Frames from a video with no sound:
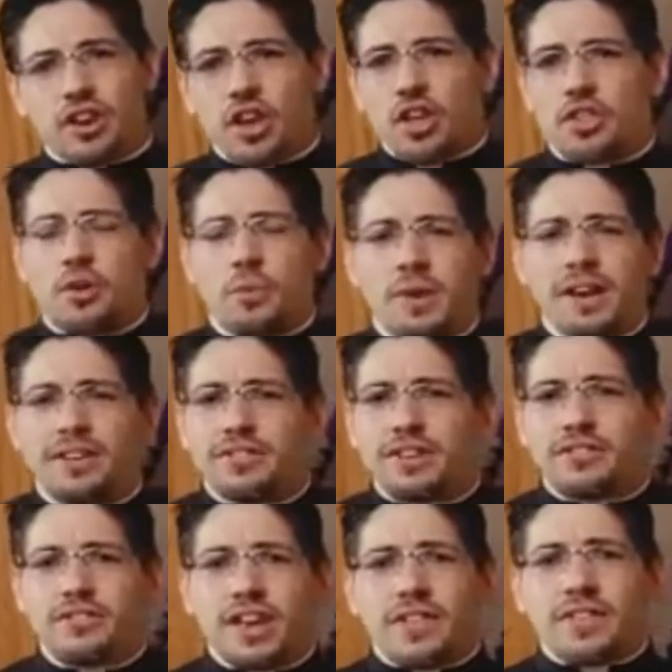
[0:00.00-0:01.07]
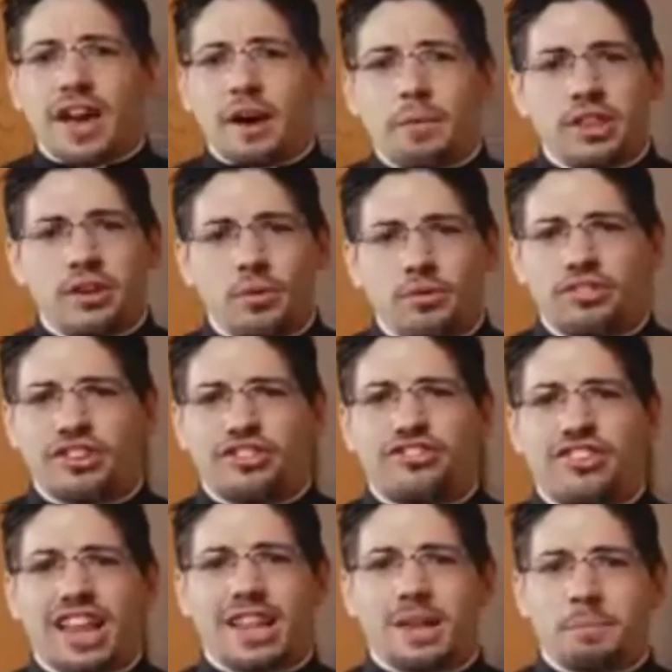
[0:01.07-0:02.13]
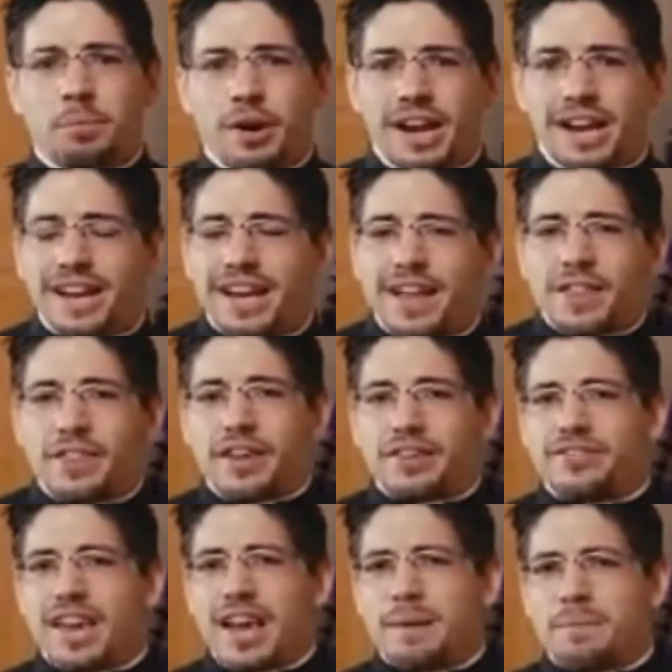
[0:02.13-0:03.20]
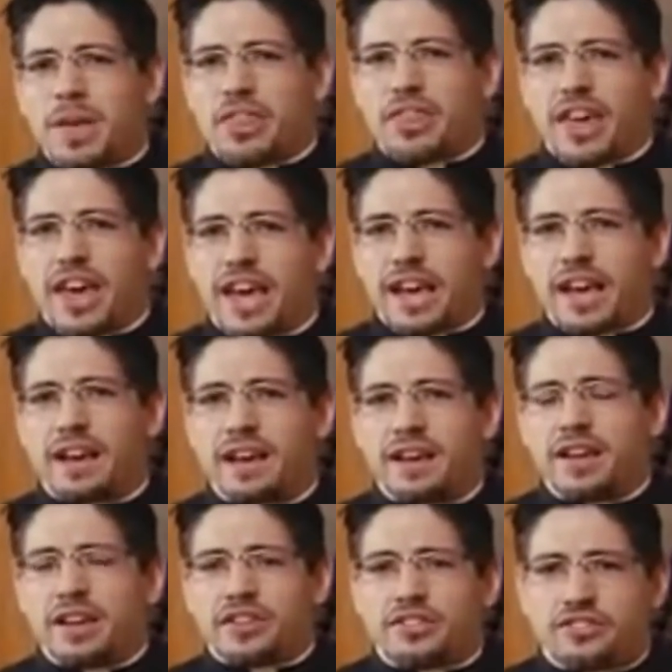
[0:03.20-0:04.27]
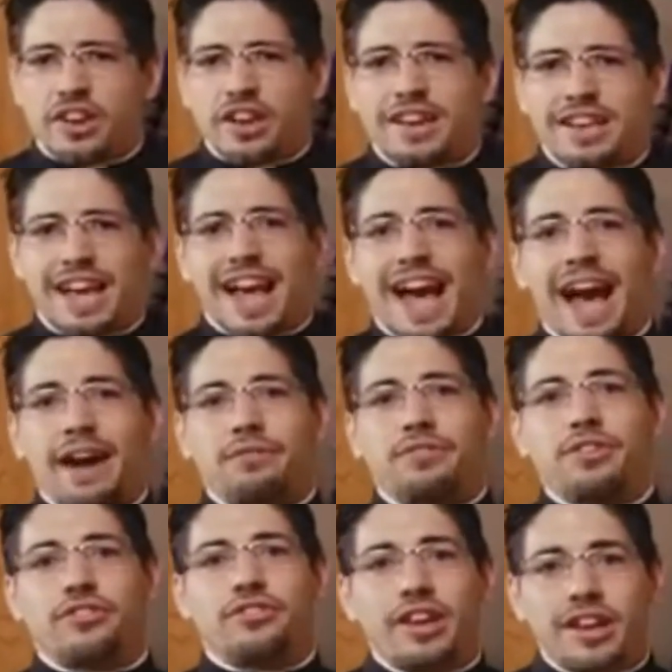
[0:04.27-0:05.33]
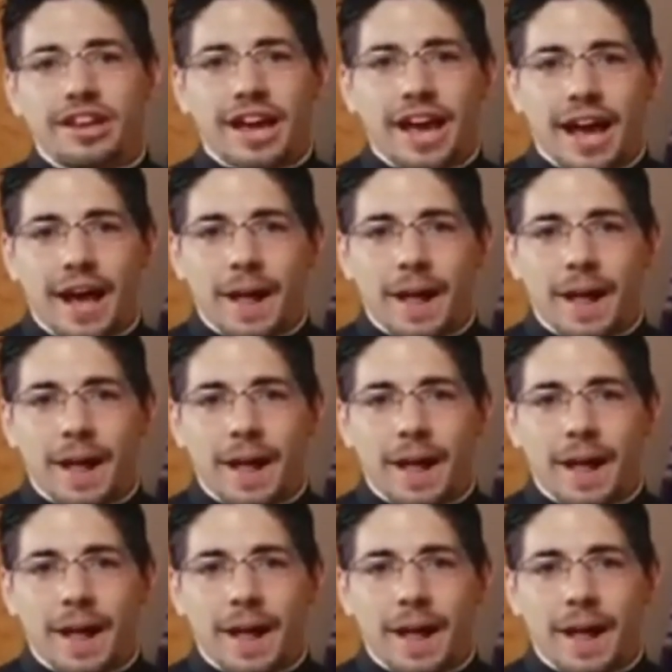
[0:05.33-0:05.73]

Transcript: the reasons that we don't just celebrate the same thing Sunday after Sunday,